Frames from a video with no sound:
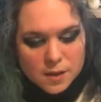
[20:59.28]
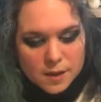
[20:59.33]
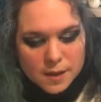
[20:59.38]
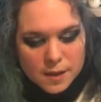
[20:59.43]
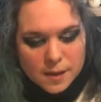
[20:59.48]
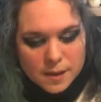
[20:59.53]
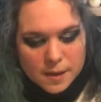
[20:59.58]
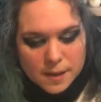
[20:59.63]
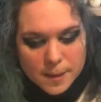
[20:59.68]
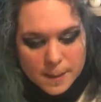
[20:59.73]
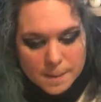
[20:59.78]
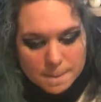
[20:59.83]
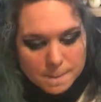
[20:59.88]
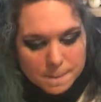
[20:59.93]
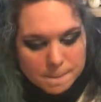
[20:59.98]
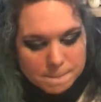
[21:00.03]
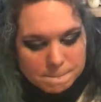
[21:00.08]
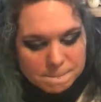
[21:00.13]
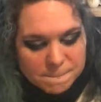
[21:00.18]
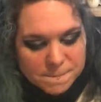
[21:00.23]

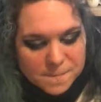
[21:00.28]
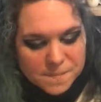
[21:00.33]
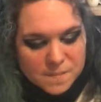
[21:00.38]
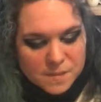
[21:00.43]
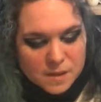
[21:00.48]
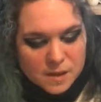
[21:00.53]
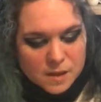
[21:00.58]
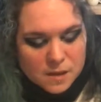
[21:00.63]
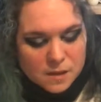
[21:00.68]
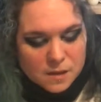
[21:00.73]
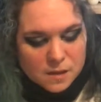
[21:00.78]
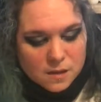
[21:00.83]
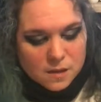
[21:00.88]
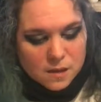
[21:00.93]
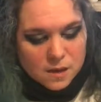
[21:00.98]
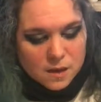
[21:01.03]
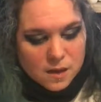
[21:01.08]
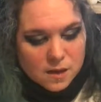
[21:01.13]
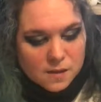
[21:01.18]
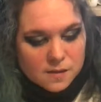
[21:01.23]
And
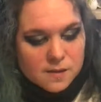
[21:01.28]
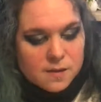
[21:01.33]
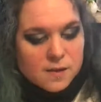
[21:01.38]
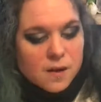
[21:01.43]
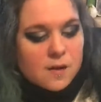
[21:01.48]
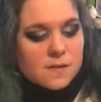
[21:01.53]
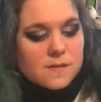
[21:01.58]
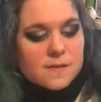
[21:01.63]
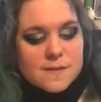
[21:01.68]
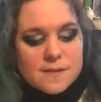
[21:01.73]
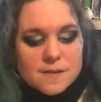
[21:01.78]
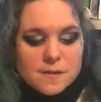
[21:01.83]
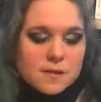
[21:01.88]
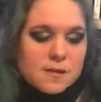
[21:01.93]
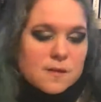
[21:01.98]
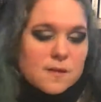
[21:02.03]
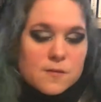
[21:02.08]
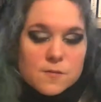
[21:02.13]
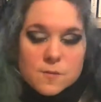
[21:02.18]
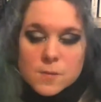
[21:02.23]
London
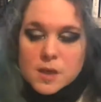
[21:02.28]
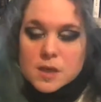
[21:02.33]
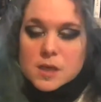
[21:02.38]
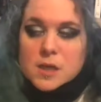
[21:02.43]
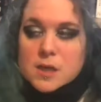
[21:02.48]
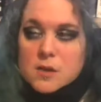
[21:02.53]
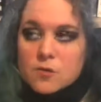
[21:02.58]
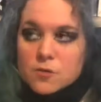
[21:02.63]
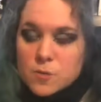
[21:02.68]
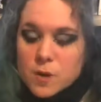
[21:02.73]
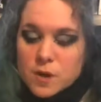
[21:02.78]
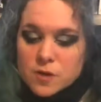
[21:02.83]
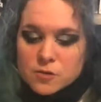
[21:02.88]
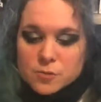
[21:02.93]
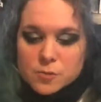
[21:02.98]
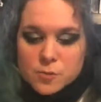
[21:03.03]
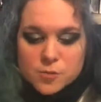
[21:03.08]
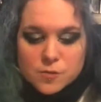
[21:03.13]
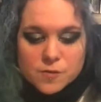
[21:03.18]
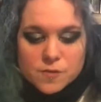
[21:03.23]
is making its way
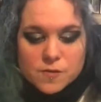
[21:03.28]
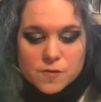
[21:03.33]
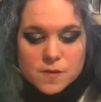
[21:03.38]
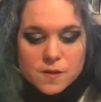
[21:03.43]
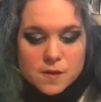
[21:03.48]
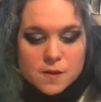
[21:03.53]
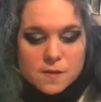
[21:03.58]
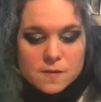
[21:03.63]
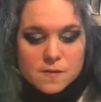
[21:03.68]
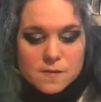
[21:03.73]
towards the